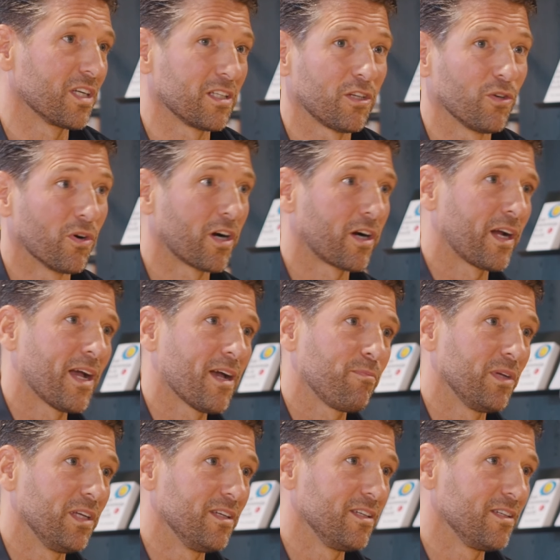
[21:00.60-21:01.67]
that you are
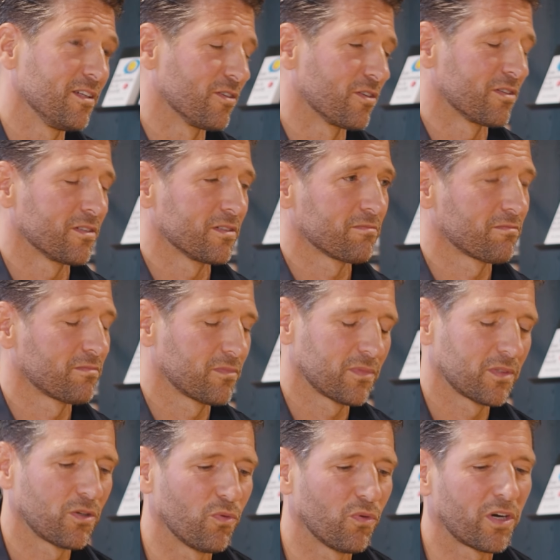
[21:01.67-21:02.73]
happy or
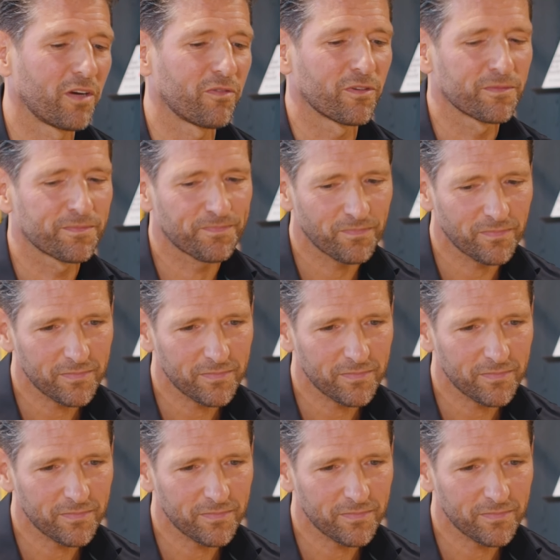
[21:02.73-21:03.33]
whatever.